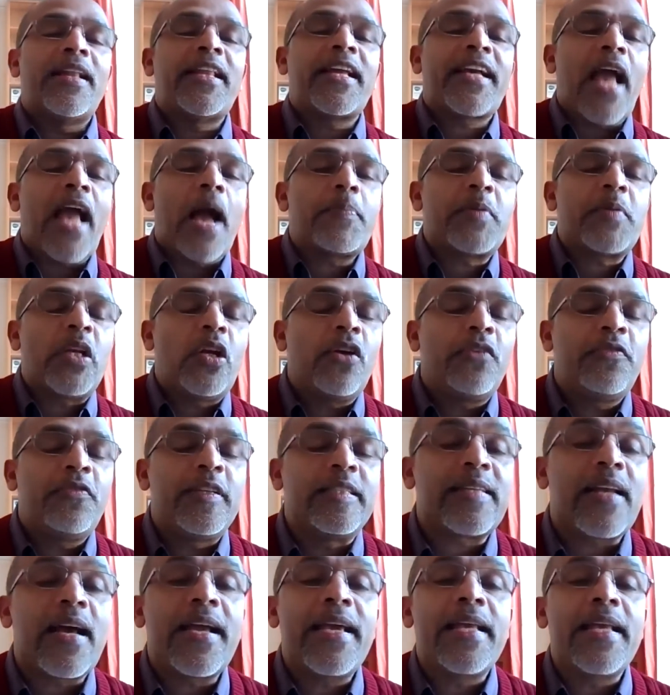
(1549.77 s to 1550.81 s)
And the capital of
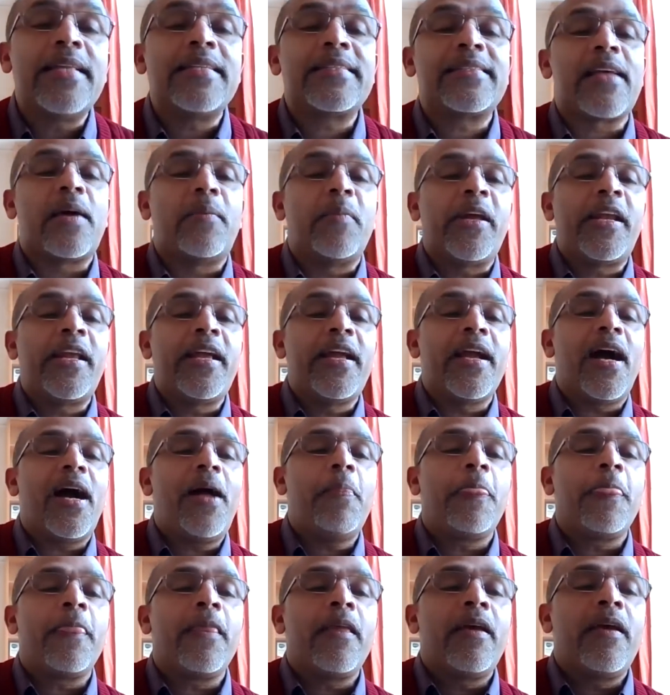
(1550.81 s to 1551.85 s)
Israel is Samaria.
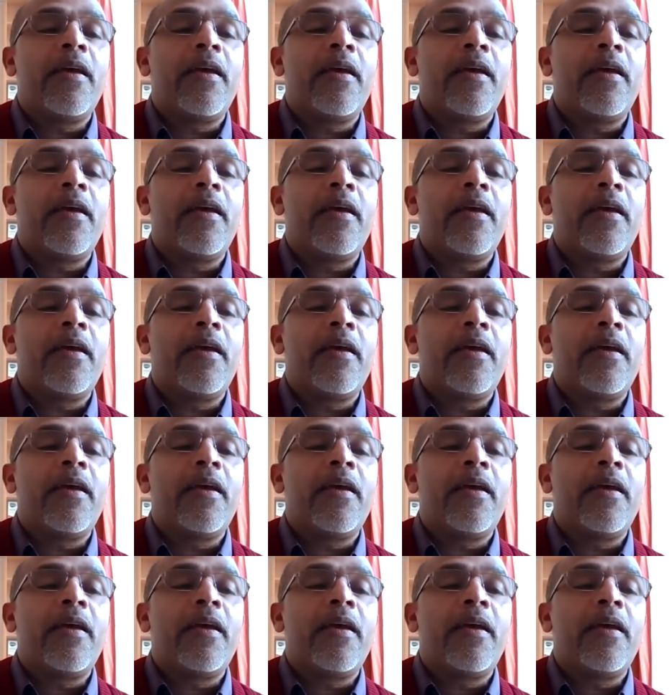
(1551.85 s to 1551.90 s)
